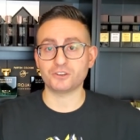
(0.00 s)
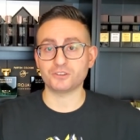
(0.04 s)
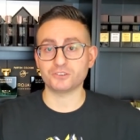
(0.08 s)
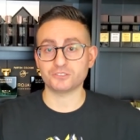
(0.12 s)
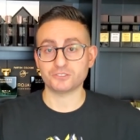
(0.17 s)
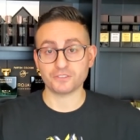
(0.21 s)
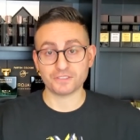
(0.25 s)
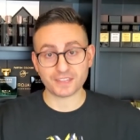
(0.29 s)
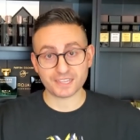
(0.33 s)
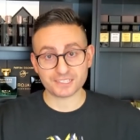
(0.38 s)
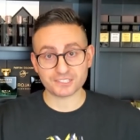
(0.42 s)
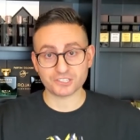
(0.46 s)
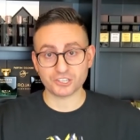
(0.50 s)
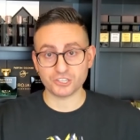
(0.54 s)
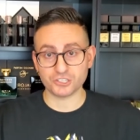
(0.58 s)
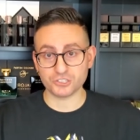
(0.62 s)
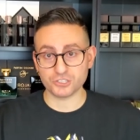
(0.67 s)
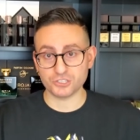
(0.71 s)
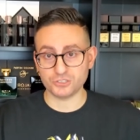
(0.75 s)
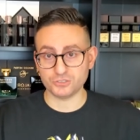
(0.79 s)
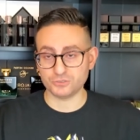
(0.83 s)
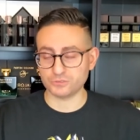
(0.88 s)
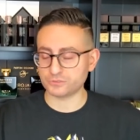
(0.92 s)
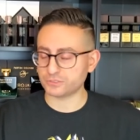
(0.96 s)
So that's good
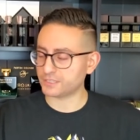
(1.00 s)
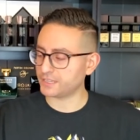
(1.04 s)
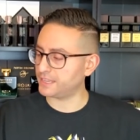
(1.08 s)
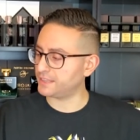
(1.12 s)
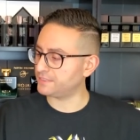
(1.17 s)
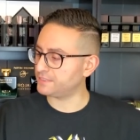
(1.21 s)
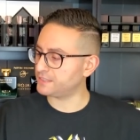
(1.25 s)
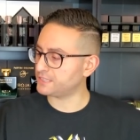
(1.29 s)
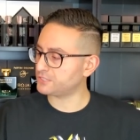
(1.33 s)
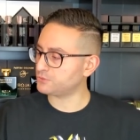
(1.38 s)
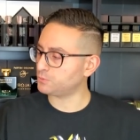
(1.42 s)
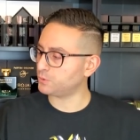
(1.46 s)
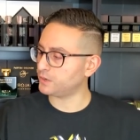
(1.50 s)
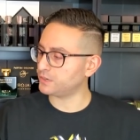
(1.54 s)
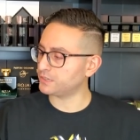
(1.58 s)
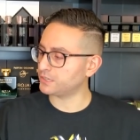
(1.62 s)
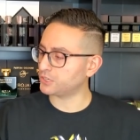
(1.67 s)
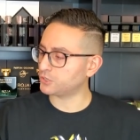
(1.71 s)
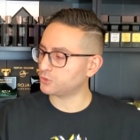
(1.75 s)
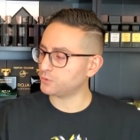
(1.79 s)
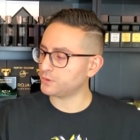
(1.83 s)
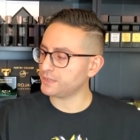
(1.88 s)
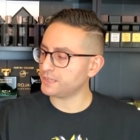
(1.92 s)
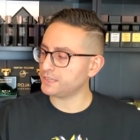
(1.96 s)
news. And this one,
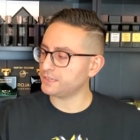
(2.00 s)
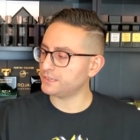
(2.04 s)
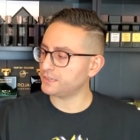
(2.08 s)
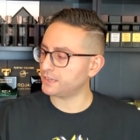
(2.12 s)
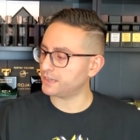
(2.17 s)
Creed